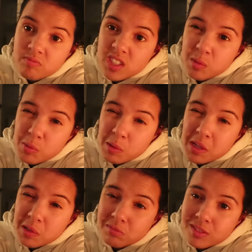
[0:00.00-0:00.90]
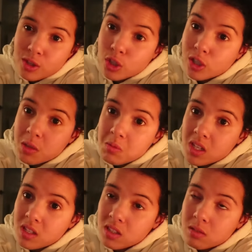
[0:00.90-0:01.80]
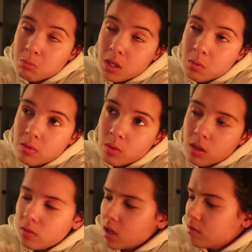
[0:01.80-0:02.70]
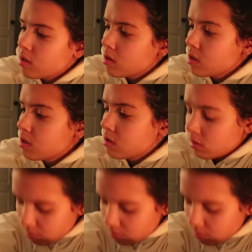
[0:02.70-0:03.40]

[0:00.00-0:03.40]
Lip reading: It's been about 30 minutes, maybe 45, I think.